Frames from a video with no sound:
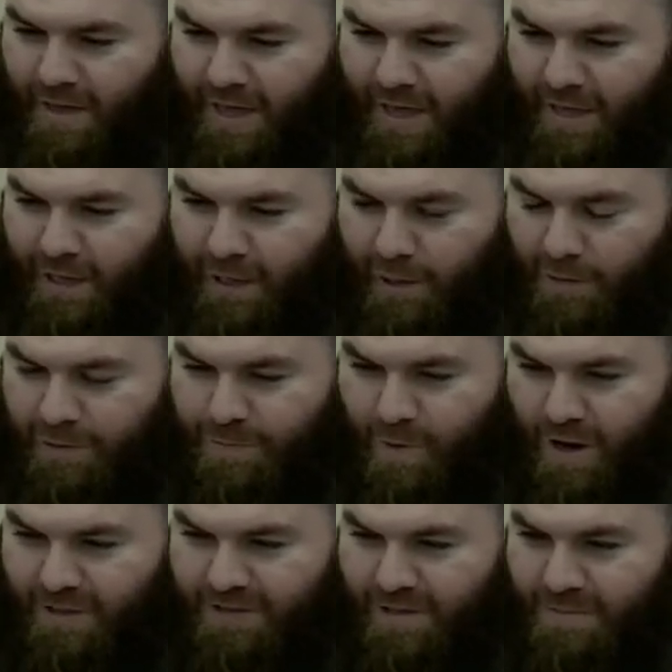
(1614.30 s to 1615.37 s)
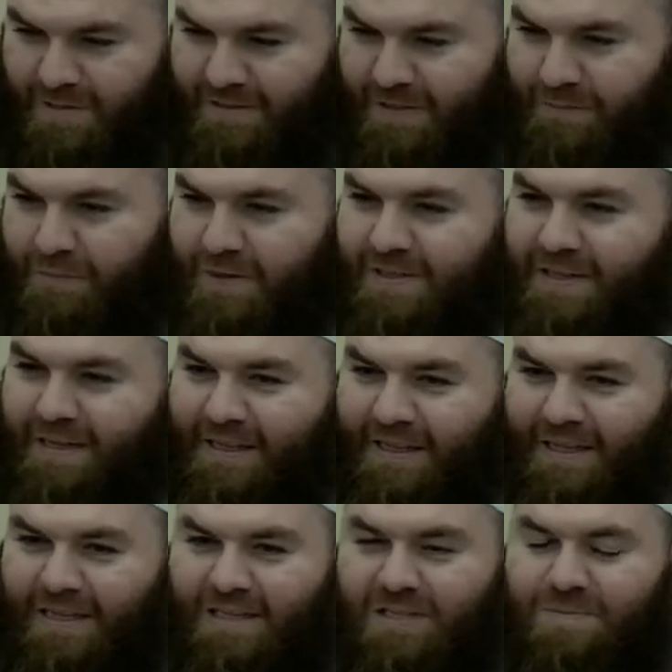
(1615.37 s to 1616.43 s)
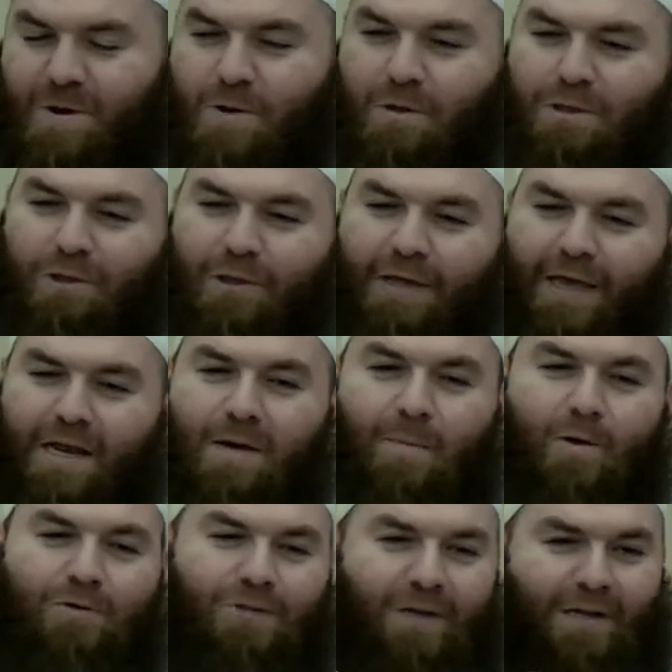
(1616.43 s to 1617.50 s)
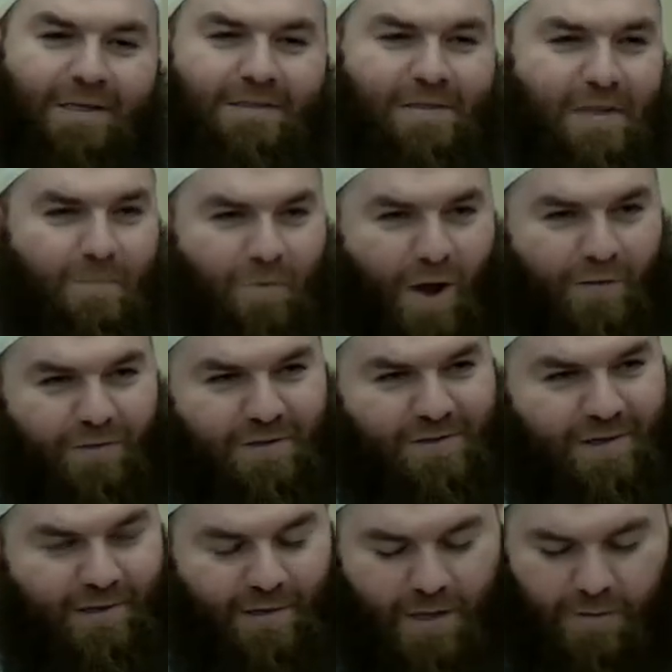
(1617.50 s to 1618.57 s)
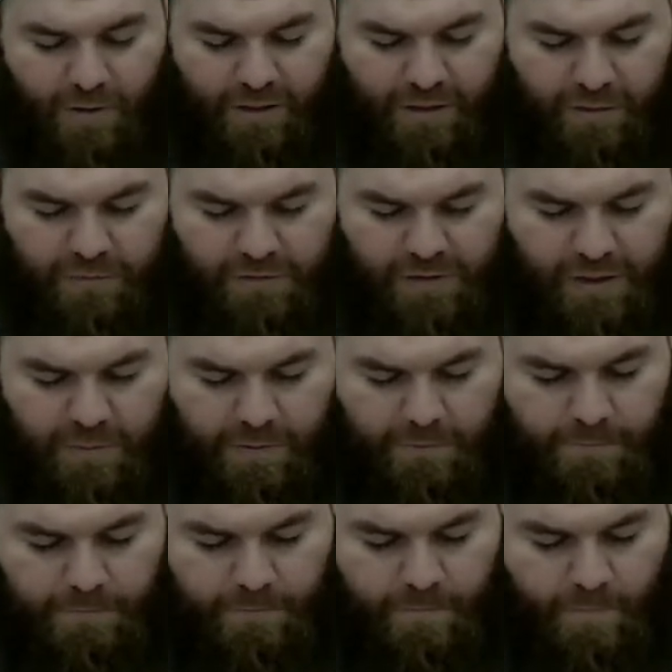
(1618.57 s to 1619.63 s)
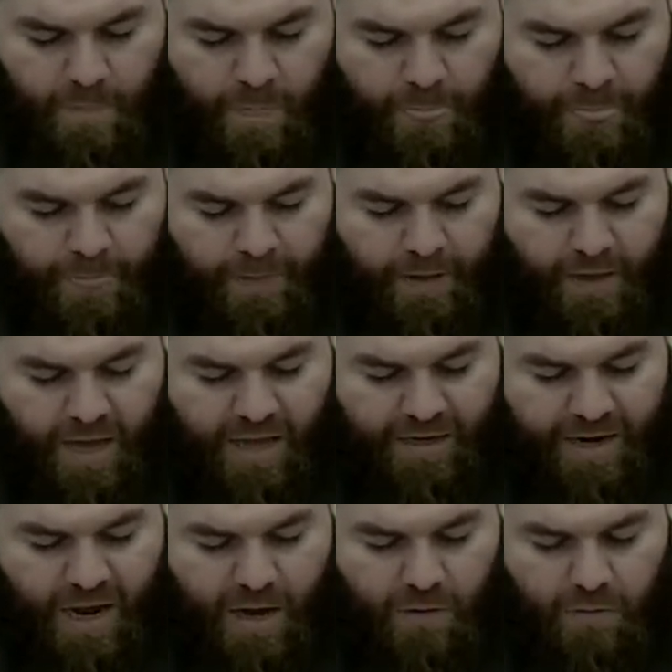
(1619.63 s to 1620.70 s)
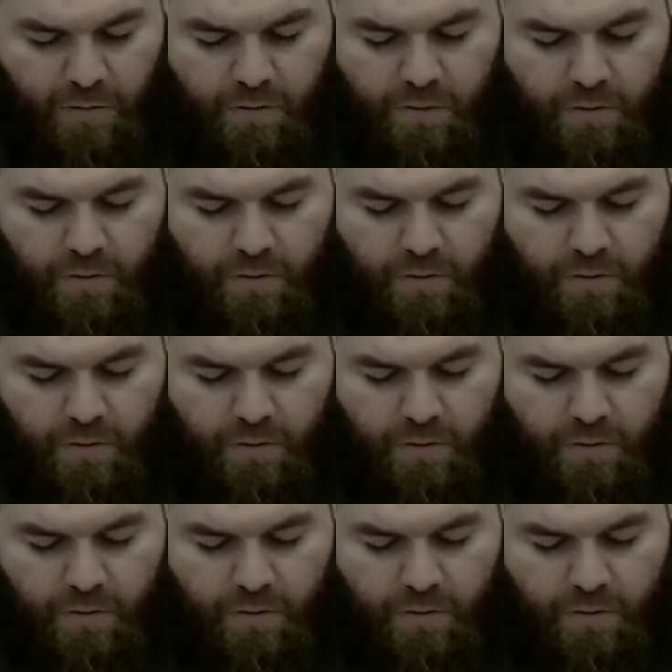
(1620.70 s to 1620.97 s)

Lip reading: in close proximity physically, spiritually, and emotionally to the Prophet sallallahu alaihi wasallam. And now,